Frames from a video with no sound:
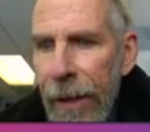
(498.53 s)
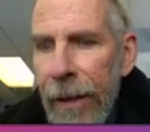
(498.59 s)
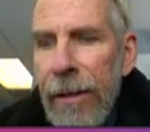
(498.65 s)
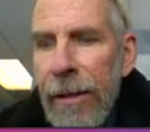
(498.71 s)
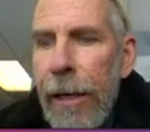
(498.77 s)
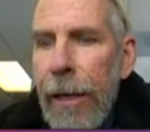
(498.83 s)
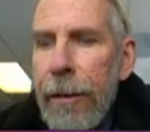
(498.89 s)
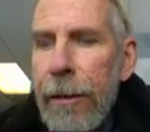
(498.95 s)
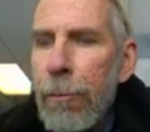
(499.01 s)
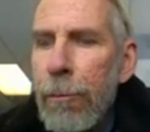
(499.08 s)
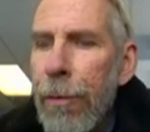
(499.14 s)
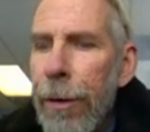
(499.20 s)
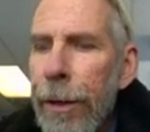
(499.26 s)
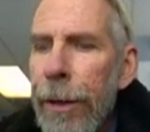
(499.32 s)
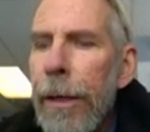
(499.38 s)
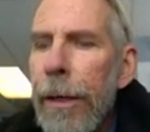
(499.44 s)
So it's
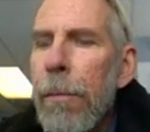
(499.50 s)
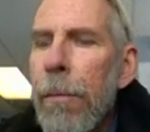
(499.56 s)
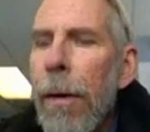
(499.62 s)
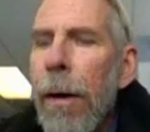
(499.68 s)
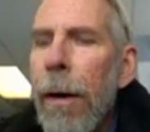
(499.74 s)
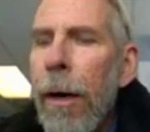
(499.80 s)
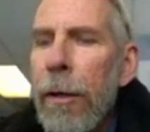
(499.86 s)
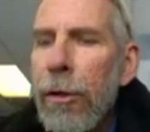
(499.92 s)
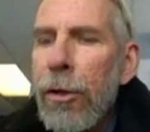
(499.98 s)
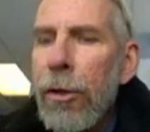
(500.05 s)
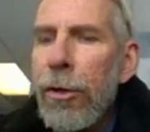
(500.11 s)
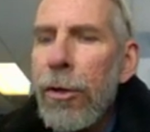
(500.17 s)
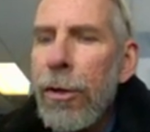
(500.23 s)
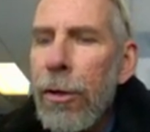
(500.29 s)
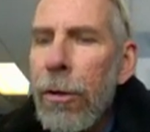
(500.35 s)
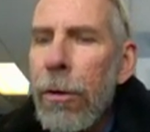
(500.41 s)
pretty much
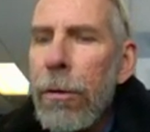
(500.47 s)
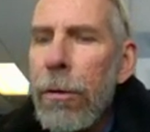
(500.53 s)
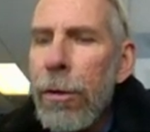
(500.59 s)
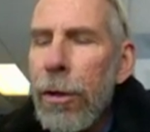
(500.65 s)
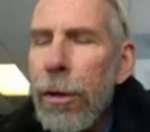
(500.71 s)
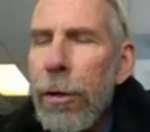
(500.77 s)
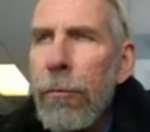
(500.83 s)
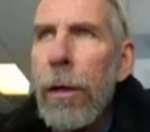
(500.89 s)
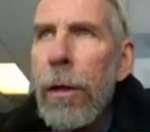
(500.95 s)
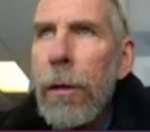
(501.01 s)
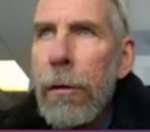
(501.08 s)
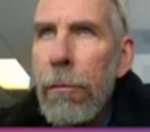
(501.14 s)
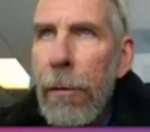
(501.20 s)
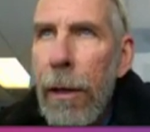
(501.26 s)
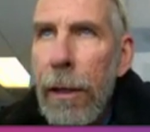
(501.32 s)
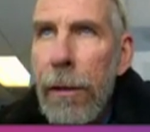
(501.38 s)
shows you what
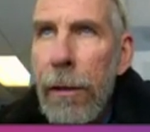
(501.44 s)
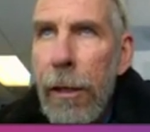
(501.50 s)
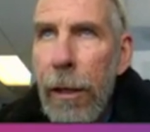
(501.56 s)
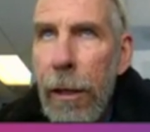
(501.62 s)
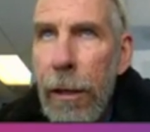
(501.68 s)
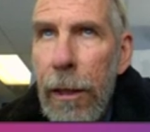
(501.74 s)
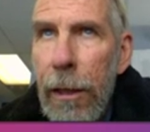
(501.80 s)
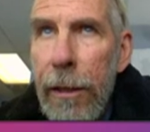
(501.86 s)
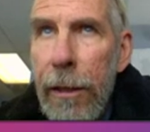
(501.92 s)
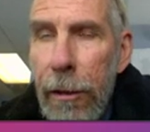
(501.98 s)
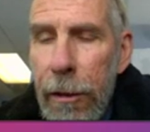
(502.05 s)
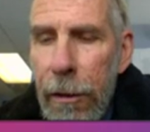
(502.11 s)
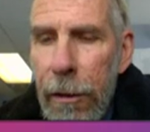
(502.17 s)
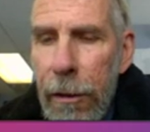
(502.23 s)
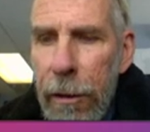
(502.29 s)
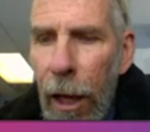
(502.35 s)
the rest of the list
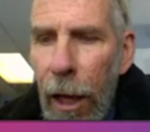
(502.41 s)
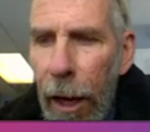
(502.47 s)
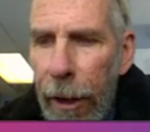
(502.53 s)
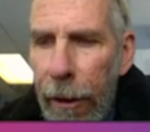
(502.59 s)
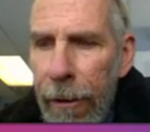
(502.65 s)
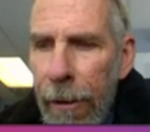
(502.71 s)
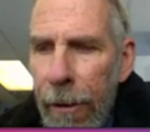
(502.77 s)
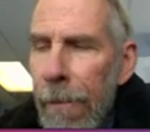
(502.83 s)
is like.